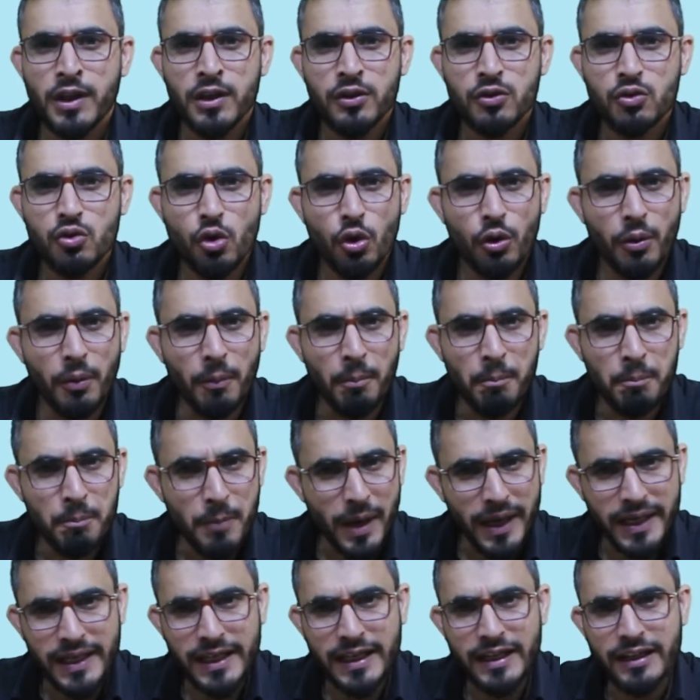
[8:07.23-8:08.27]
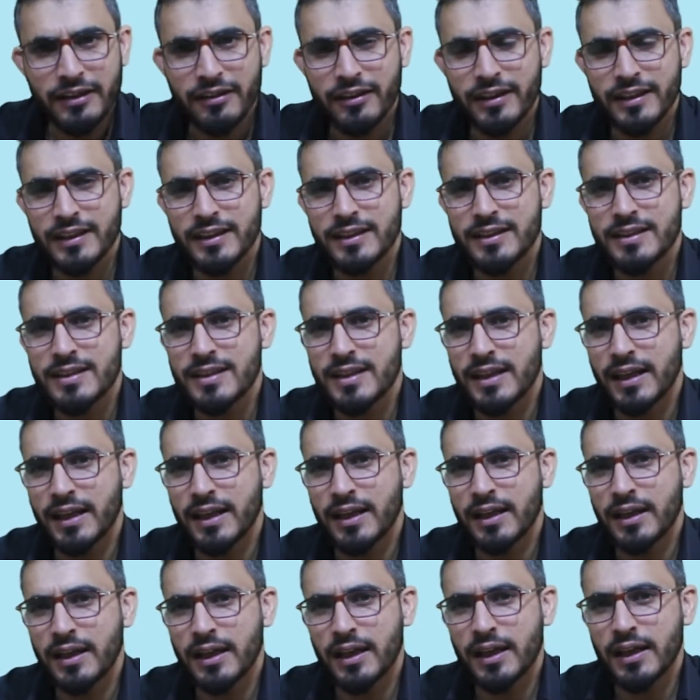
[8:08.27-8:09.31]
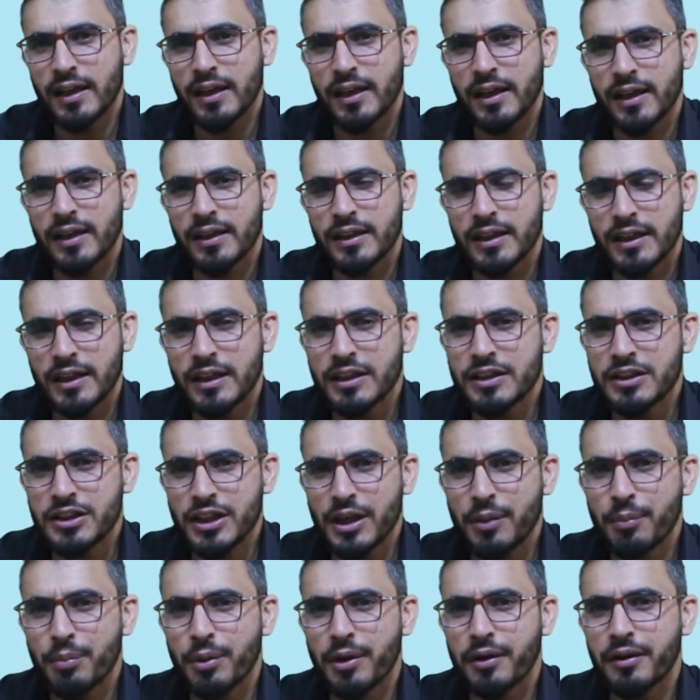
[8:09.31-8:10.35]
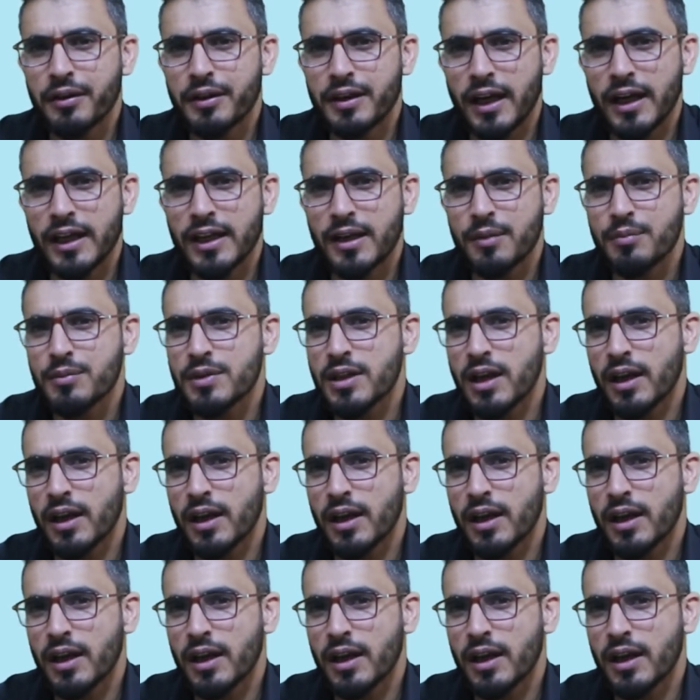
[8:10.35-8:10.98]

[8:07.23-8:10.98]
So many critics in the contemporary times,